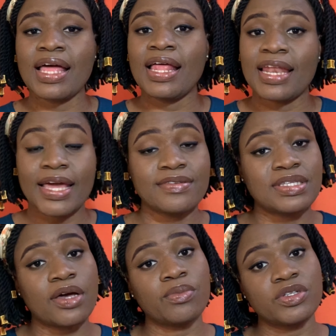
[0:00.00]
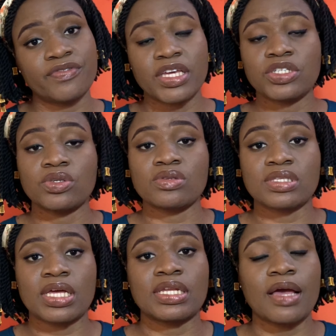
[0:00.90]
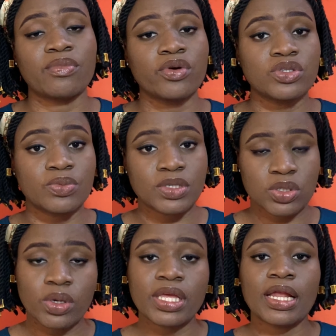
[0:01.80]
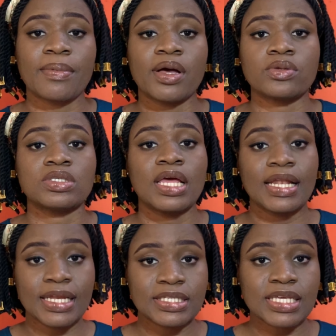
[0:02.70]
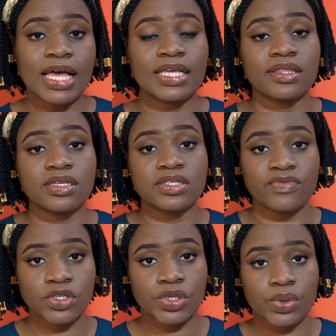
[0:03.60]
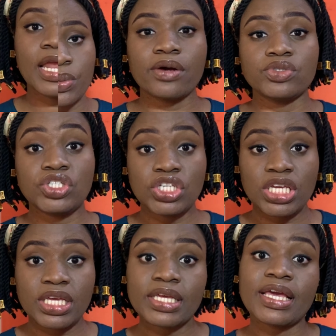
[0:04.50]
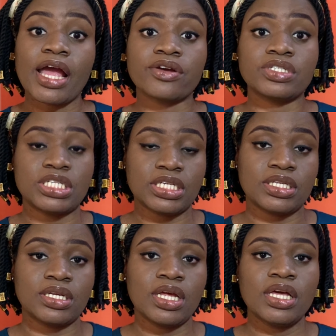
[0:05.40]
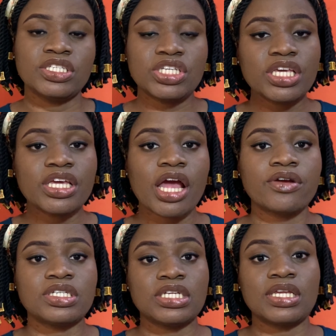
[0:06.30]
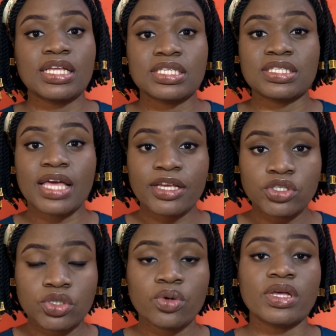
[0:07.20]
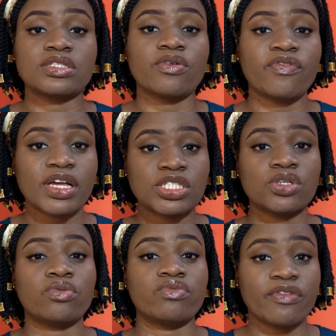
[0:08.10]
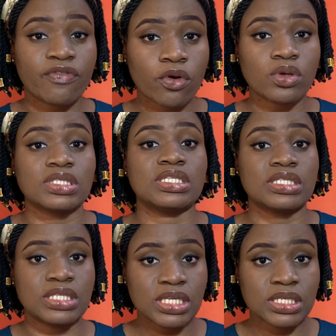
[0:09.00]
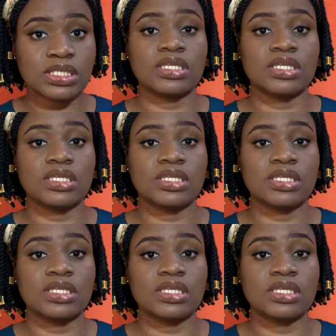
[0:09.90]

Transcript: lifestyle modifications that I'm going to be talking about later in this video. Now, GERD. GERD, that is gastroesophageal reflux disease.